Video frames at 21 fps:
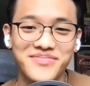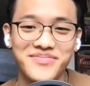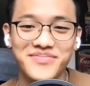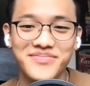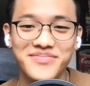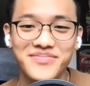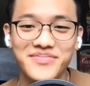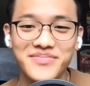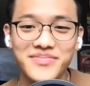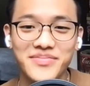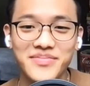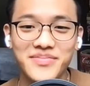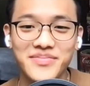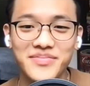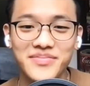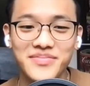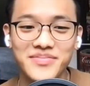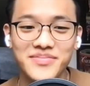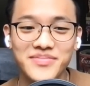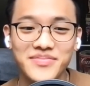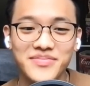
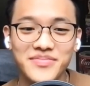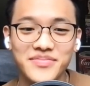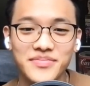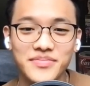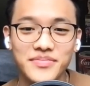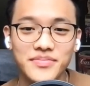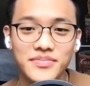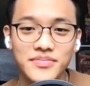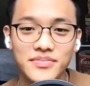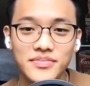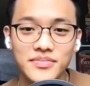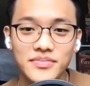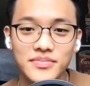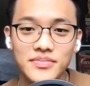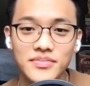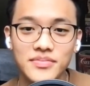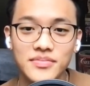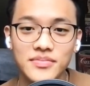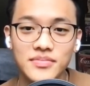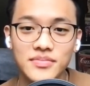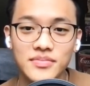
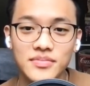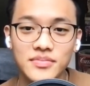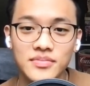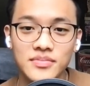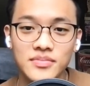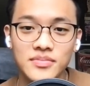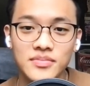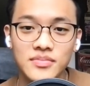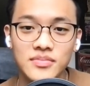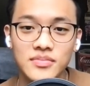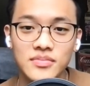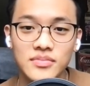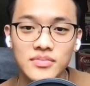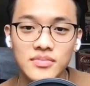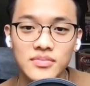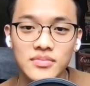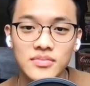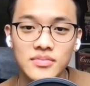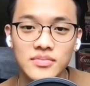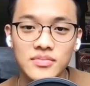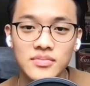
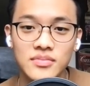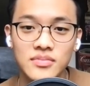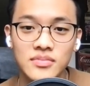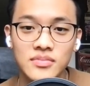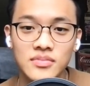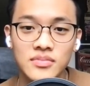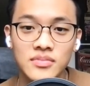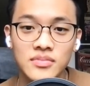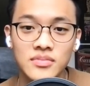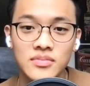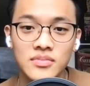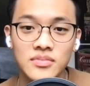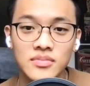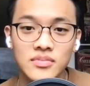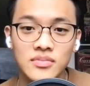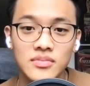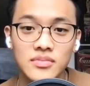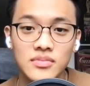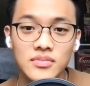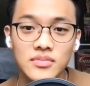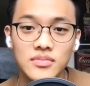
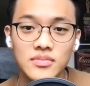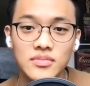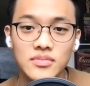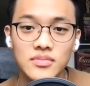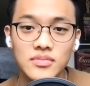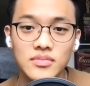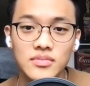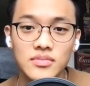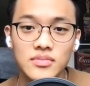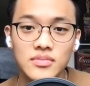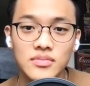The person shown says nothing.